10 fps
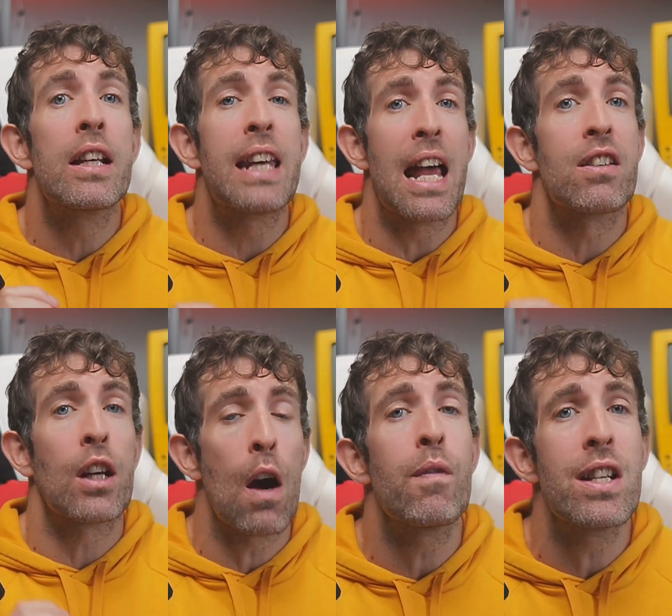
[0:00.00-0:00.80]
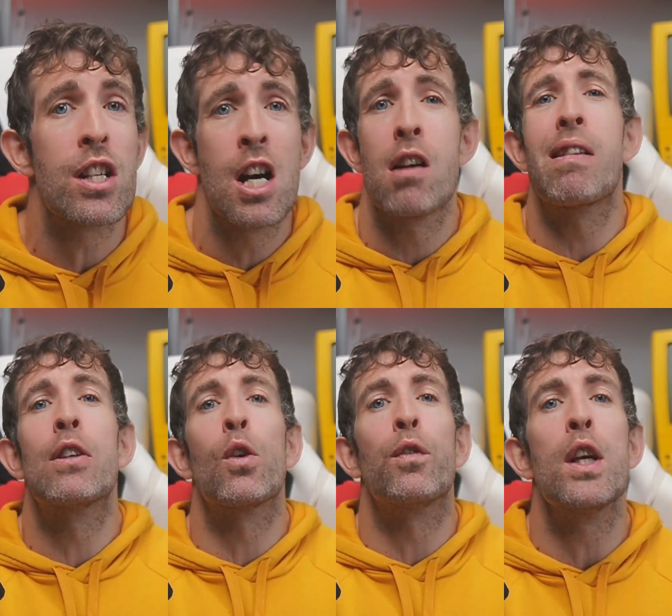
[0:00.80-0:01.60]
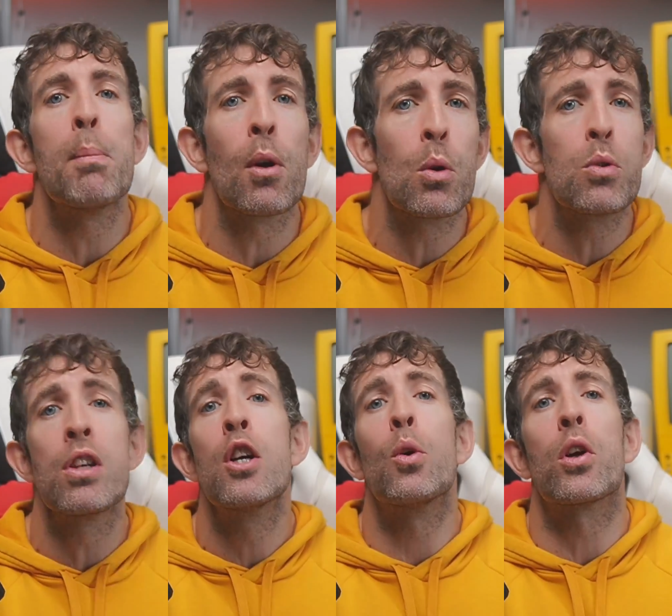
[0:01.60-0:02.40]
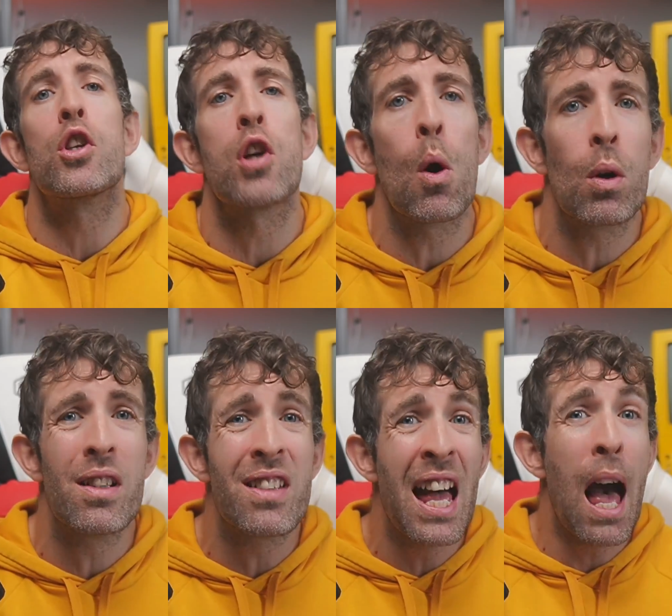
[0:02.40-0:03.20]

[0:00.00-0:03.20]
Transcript: test coverage around your view models, your controllers,